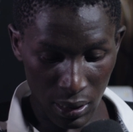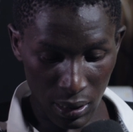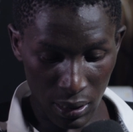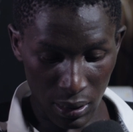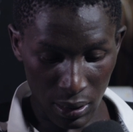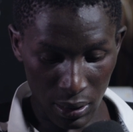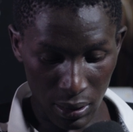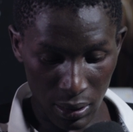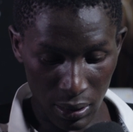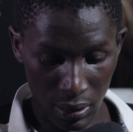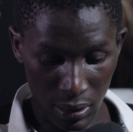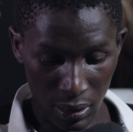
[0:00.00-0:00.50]

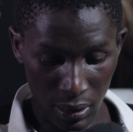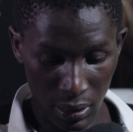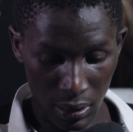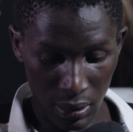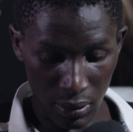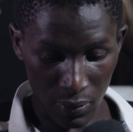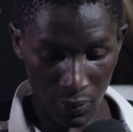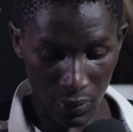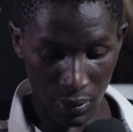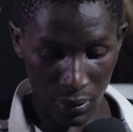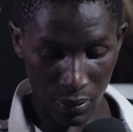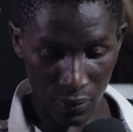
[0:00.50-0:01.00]
and a
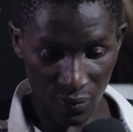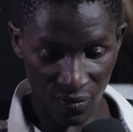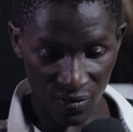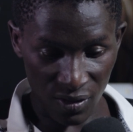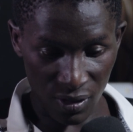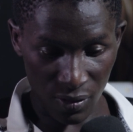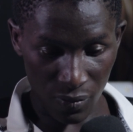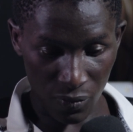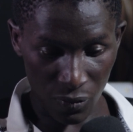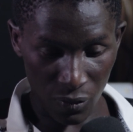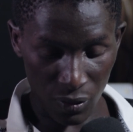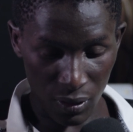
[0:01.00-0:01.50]
little bit of
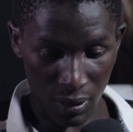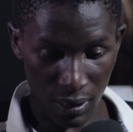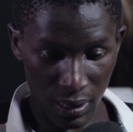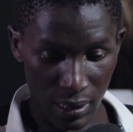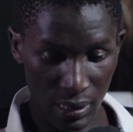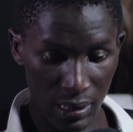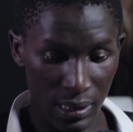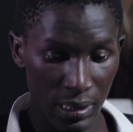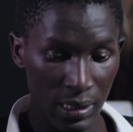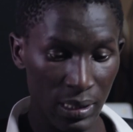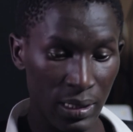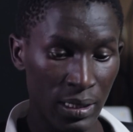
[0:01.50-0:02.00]

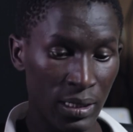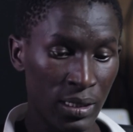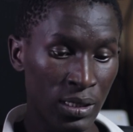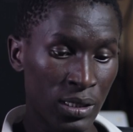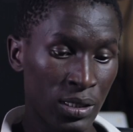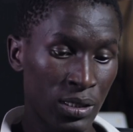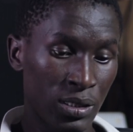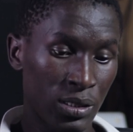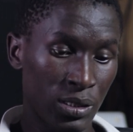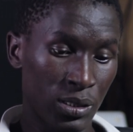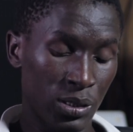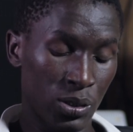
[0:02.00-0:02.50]
smoothness.
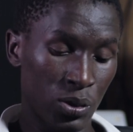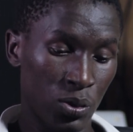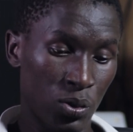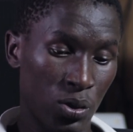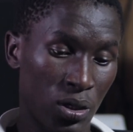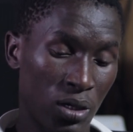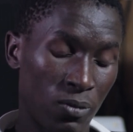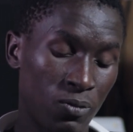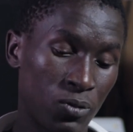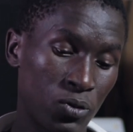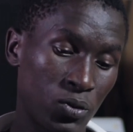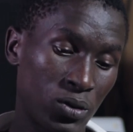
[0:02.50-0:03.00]
So
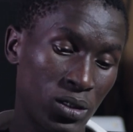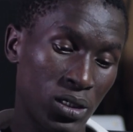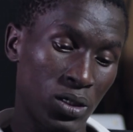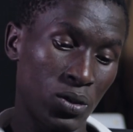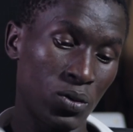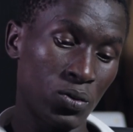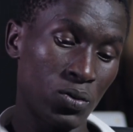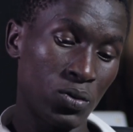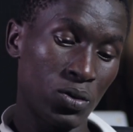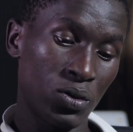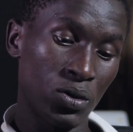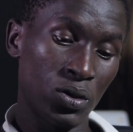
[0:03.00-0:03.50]
up to
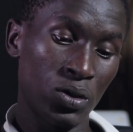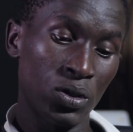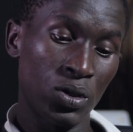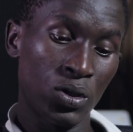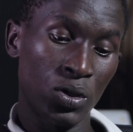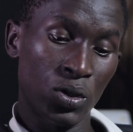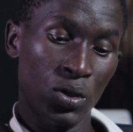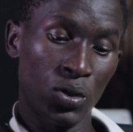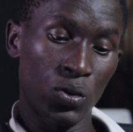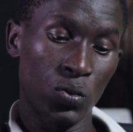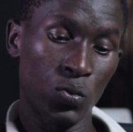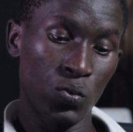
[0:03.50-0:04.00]
now
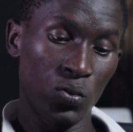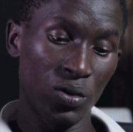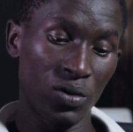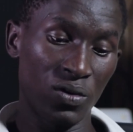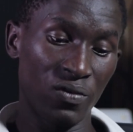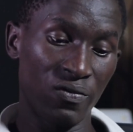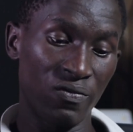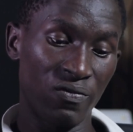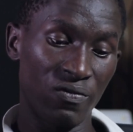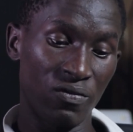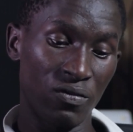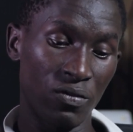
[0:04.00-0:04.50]

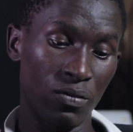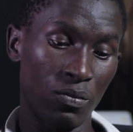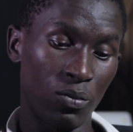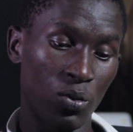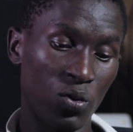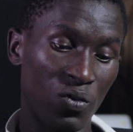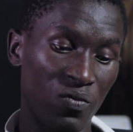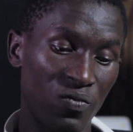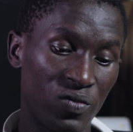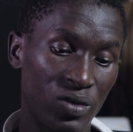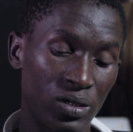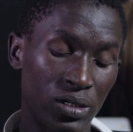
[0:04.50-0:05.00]
we've
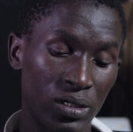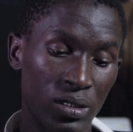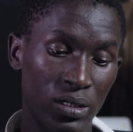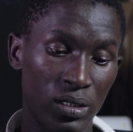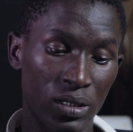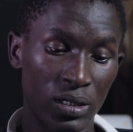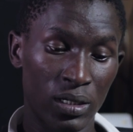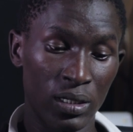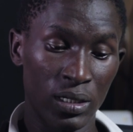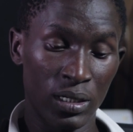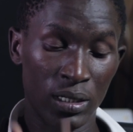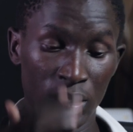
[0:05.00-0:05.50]
moved
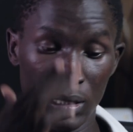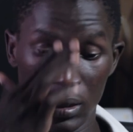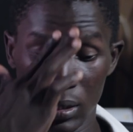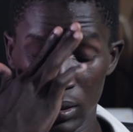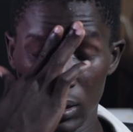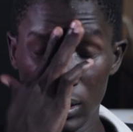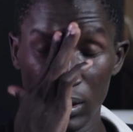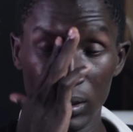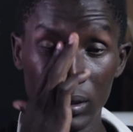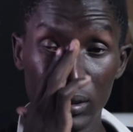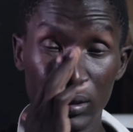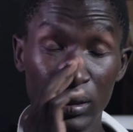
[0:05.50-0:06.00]

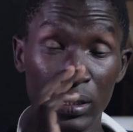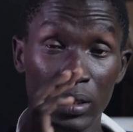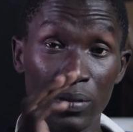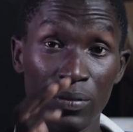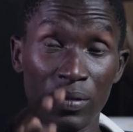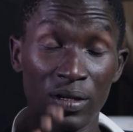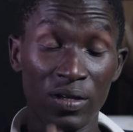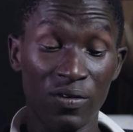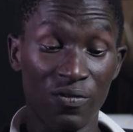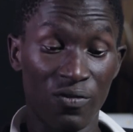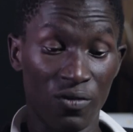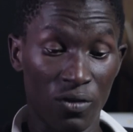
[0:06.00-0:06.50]
this
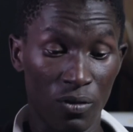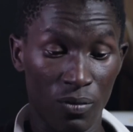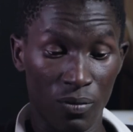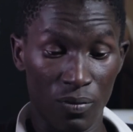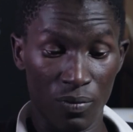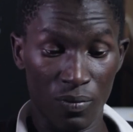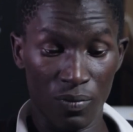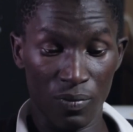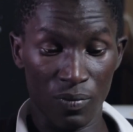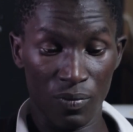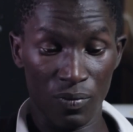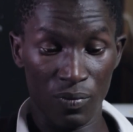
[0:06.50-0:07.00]
image
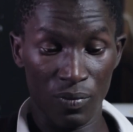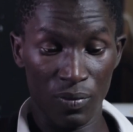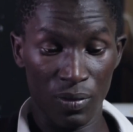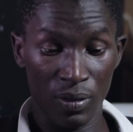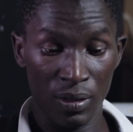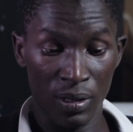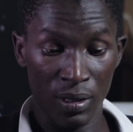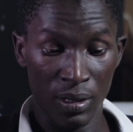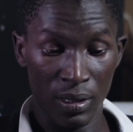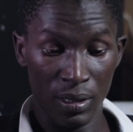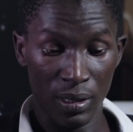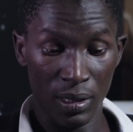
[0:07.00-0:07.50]
from
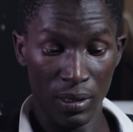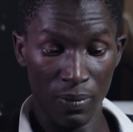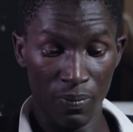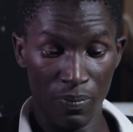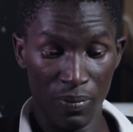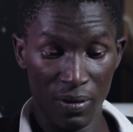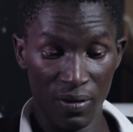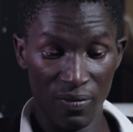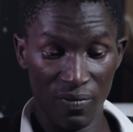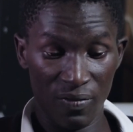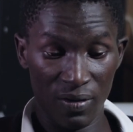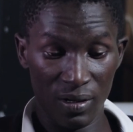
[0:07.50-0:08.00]
the
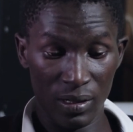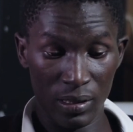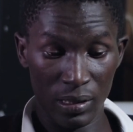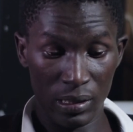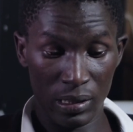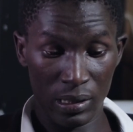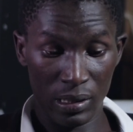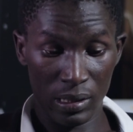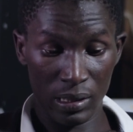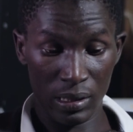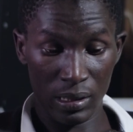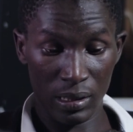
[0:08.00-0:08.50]

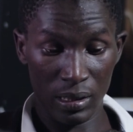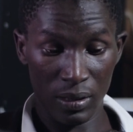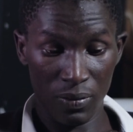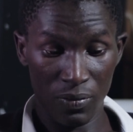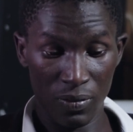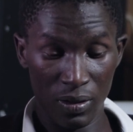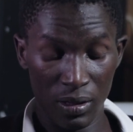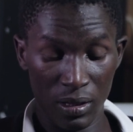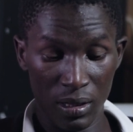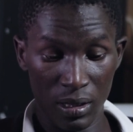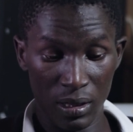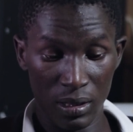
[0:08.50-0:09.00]
previous
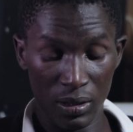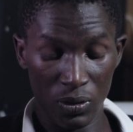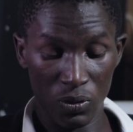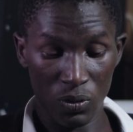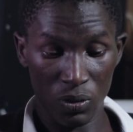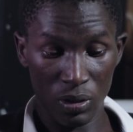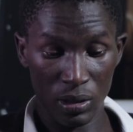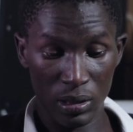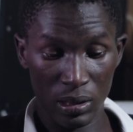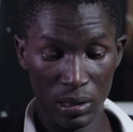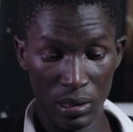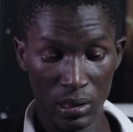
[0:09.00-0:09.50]
image that it
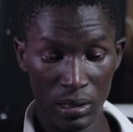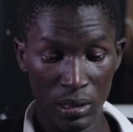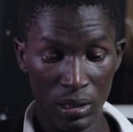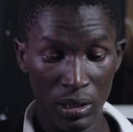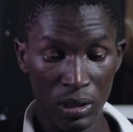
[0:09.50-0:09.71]
was